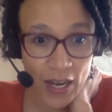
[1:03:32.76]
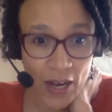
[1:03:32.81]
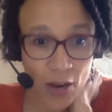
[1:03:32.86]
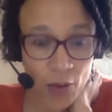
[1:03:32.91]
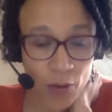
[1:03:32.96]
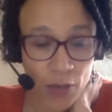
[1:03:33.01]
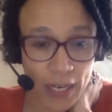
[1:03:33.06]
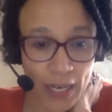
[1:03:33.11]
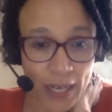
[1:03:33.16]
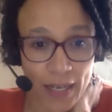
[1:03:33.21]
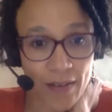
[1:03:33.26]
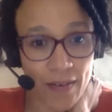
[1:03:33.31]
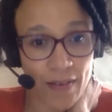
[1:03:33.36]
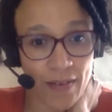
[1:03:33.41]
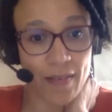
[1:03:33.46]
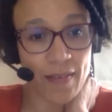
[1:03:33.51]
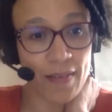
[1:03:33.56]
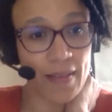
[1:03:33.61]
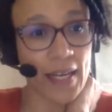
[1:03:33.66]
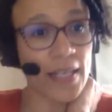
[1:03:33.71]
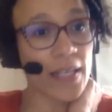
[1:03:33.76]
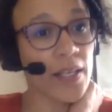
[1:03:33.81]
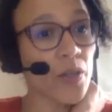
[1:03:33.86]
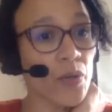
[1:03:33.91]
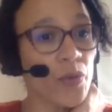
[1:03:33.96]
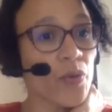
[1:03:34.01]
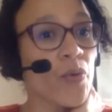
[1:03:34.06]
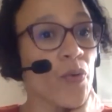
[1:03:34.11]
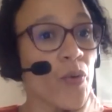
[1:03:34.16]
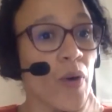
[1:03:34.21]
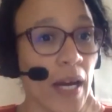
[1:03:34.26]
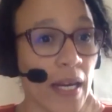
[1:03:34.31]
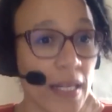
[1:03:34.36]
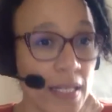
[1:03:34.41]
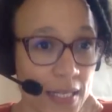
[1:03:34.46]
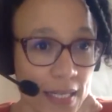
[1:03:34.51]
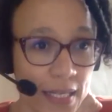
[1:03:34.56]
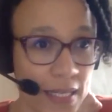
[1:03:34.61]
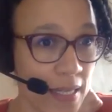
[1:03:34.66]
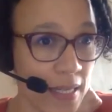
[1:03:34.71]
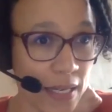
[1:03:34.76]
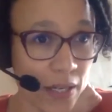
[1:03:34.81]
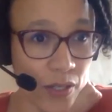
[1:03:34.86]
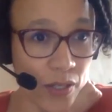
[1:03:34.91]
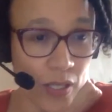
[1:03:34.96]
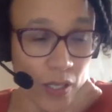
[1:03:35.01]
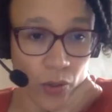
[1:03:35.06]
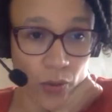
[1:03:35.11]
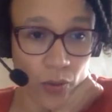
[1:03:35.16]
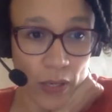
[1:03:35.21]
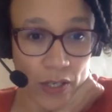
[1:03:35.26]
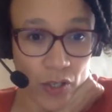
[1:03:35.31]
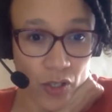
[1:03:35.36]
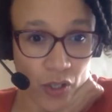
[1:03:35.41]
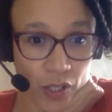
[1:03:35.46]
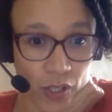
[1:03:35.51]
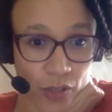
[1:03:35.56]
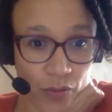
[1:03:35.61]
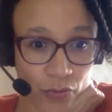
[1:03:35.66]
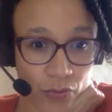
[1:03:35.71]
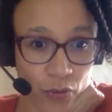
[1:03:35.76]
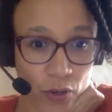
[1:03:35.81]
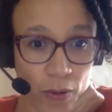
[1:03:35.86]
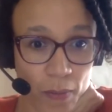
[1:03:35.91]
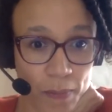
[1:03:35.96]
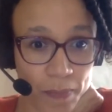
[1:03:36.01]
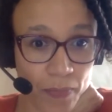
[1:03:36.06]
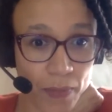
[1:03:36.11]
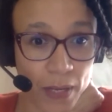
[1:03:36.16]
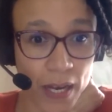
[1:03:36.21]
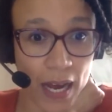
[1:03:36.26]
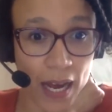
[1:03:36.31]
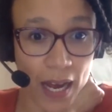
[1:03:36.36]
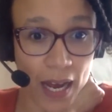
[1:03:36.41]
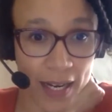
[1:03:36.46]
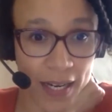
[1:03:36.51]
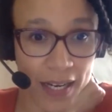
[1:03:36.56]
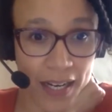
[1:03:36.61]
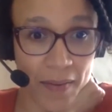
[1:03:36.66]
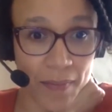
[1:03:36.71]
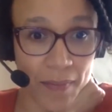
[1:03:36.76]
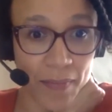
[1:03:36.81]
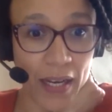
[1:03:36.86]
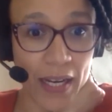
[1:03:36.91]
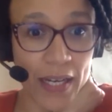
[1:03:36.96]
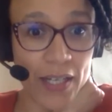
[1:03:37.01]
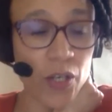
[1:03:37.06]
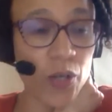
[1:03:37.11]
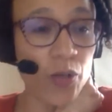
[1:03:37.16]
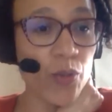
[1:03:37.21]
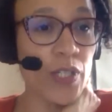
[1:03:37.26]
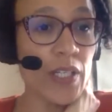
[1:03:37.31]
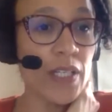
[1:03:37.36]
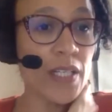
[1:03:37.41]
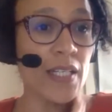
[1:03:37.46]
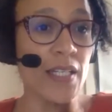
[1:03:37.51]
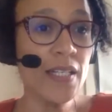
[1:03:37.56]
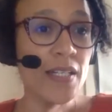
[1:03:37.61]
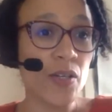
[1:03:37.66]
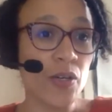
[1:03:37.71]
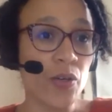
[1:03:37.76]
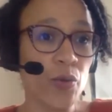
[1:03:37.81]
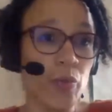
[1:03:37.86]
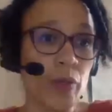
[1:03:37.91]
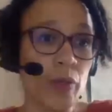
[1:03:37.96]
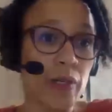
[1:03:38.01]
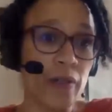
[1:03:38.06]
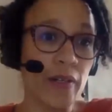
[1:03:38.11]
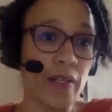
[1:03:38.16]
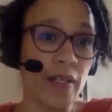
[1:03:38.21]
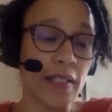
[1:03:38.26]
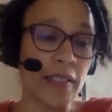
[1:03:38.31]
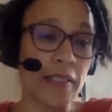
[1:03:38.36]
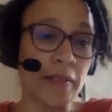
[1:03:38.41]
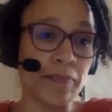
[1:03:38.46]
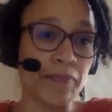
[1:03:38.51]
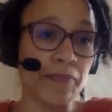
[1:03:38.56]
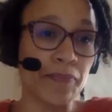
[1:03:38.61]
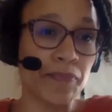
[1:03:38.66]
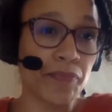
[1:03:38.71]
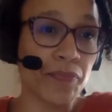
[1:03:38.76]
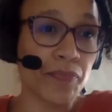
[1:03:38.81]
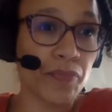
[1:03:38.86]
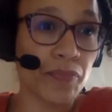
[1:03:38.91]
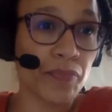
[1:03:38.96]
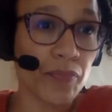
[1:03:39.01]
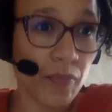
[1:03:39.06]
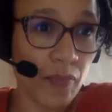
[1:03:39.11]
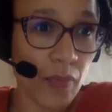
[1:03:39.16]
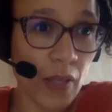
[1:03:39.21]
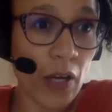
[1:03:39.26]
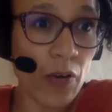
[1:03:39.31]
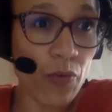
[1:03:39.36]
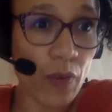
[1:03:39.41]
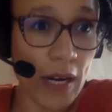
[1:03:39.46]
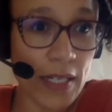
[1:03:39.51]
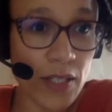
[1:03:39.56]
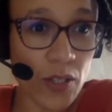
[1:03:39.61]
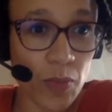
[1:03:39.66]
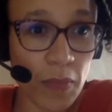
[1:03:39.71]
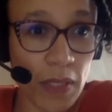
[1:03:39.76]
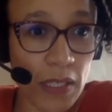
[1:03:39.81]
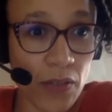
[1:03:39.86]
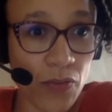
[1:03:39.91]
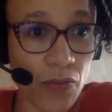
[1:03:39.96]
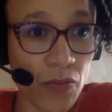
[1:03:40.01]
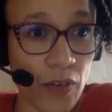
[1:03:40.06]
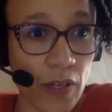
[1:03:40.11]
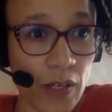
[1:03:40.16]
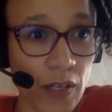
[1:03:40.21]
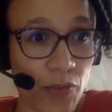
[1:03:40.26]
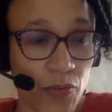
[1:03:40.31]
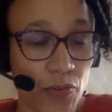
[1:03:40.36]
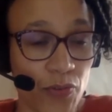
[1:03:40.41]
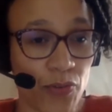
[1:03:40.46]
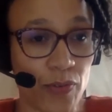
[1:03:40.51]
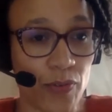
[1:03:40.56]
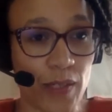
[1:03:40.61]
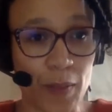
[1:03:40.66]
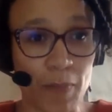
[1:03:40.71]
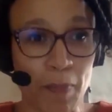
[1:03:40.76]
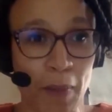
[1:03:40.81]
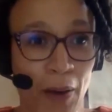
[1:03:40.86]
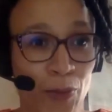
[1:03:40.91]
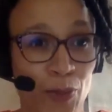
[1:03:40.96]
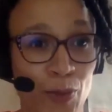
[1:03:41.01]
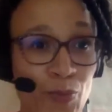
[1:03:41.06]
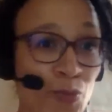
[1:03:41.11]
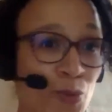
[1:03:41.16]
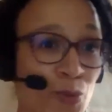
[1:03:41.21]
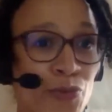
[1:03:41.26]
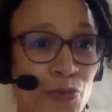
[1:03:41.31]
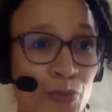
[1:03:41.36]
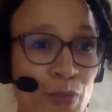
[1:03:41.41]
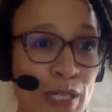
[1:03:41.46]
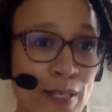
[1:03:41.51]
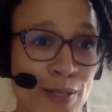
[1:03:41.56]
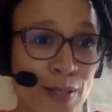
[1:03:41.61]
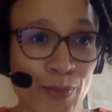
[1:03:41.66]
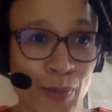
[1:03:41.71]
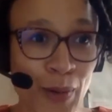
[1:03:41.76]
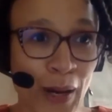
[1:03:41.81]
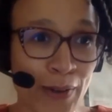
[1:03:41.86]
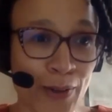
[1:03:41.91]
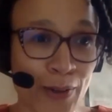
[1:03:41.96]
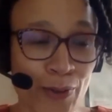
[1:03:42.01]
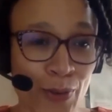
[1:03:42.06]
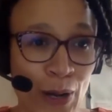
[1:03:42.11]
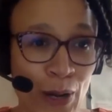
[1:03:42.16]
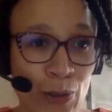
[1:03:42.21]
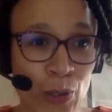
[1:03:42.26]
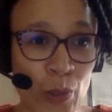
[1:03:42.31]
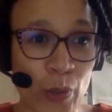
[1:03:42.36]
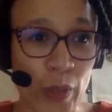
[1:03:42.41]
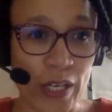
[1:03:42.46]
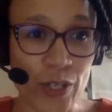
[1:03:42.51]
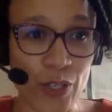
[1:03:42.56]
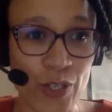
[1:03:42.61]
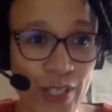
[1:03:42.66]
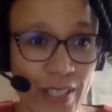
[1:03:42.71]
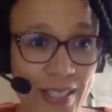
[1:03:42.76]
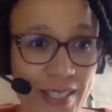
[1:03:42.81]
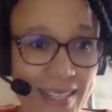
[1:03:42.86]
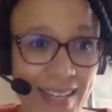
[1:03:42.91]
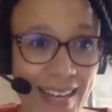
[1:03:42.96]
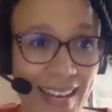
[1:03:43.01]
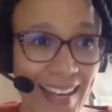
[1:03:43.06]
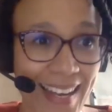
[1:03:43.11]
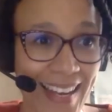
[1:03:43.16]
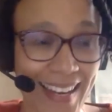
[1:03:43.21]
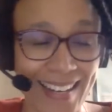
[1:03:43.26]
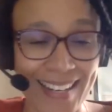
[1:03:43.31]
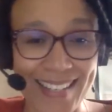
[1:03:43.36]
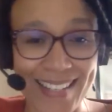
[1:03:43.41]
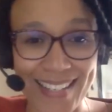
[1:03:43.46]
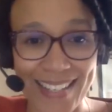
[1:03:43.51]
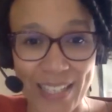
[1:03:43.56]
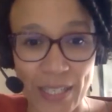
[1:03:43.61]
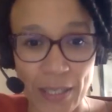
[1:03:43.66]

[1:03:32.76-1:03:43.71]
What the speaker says: Okay, thank you. I see there's a question from Aram. I know, Denise, you will write to me if about the movements about around questions and